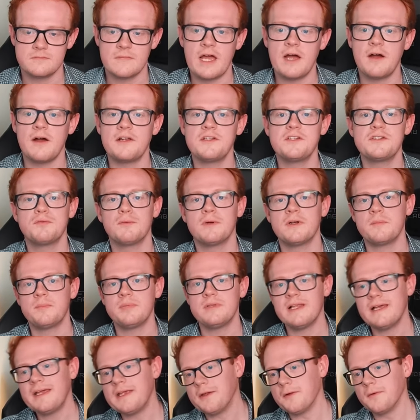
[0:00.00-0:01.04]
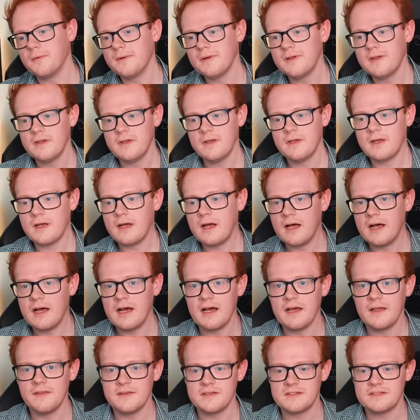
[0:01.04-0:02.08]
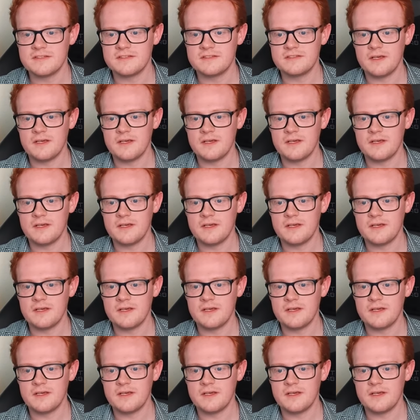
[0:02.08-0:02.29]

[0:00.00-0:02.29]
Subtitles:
Now, I just want to play you. This has